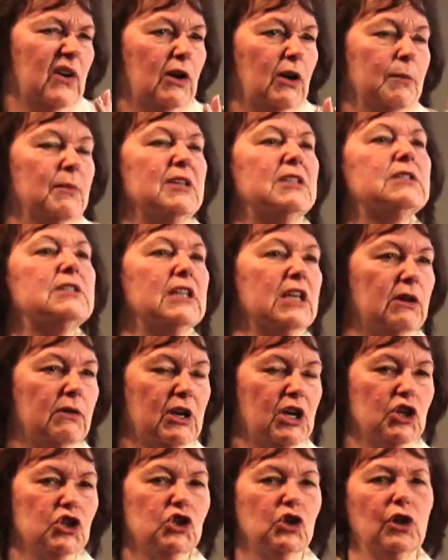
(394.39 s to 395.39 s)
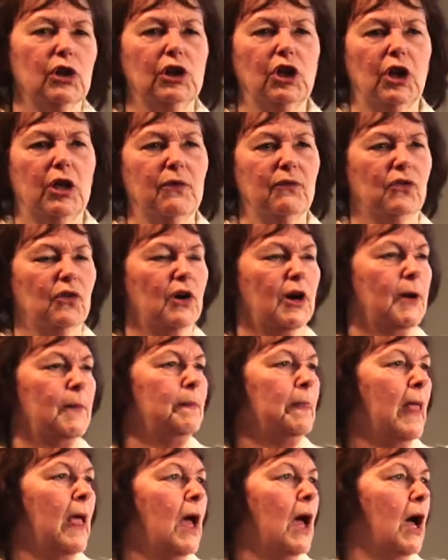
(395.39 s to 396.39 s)
mysterious, or you're looking for
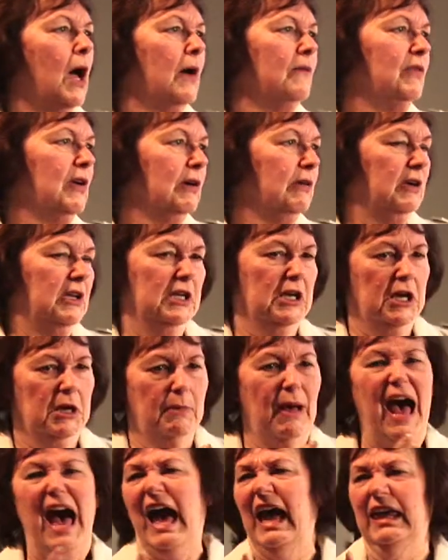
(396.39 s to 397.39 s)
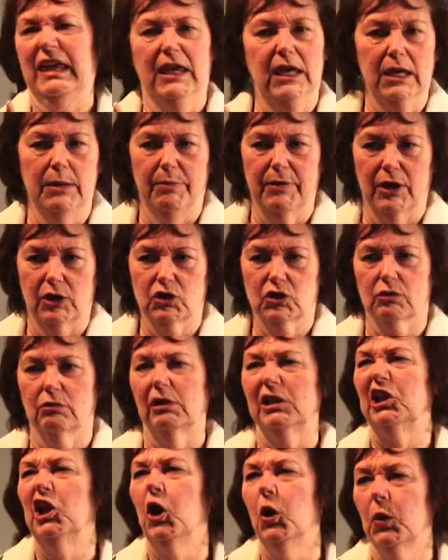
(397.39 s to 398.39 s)
a very high-key picture
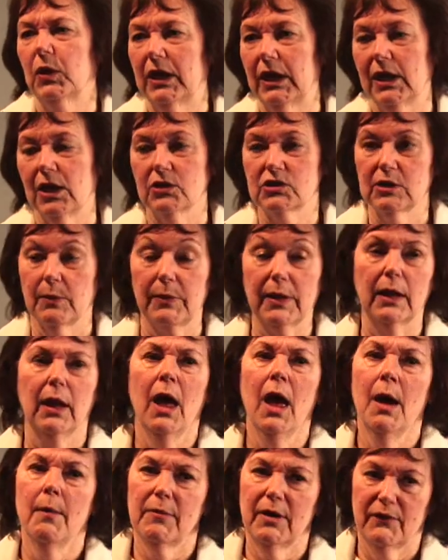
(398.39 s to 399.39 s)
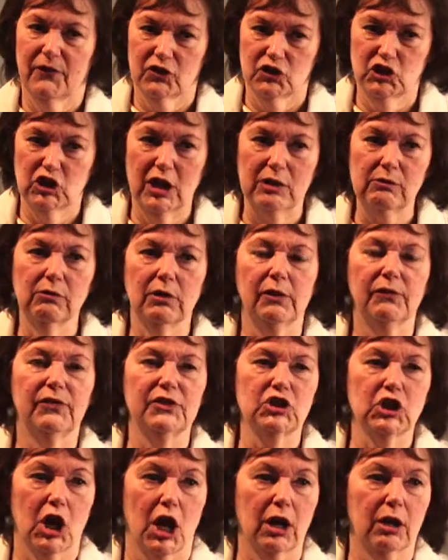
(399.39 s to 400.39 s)
or low-key or something. But for general
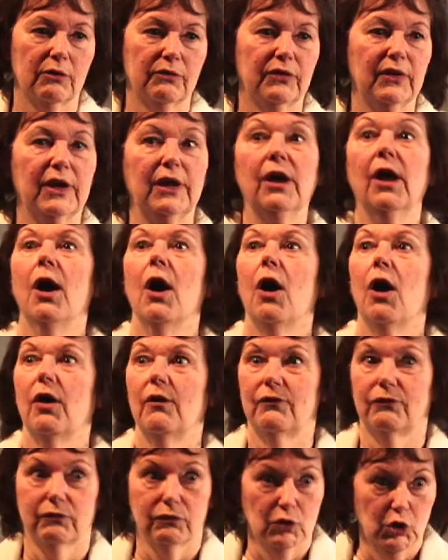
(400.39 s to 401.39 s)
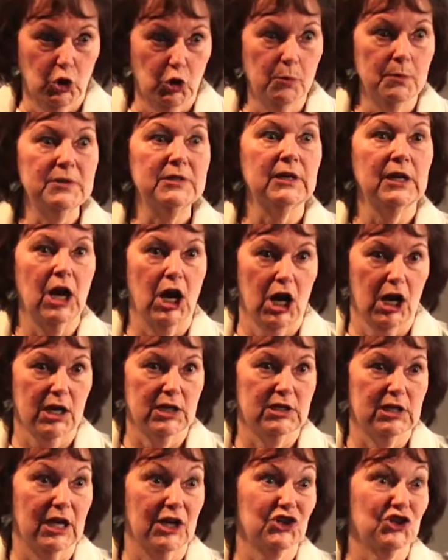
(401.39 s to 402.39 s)
photography of rooms and
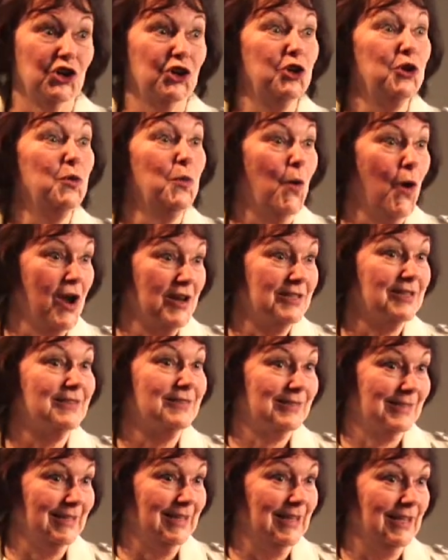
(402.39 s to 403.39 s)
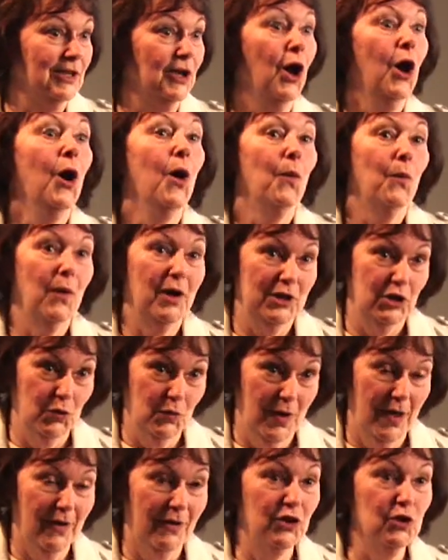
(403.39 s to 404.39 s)
architecture, you want to see what you
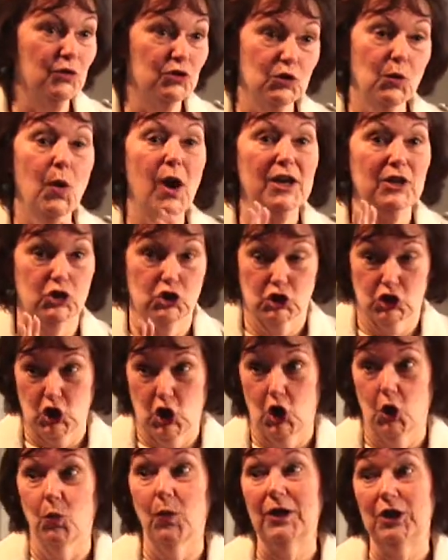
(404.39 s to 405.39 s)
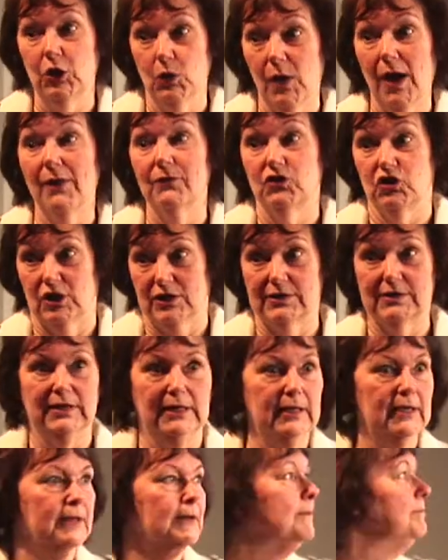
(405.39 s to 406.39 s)
have, you want to show what you have just
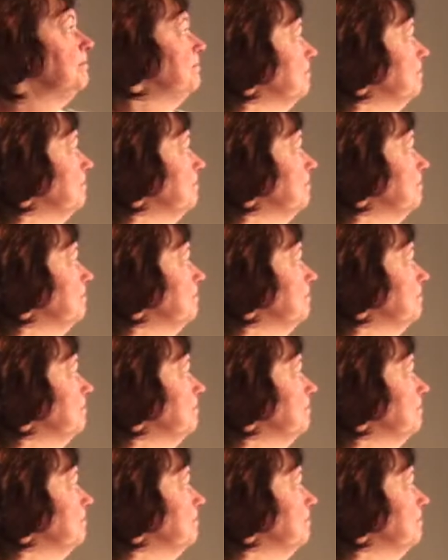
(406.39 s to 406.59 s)
seen.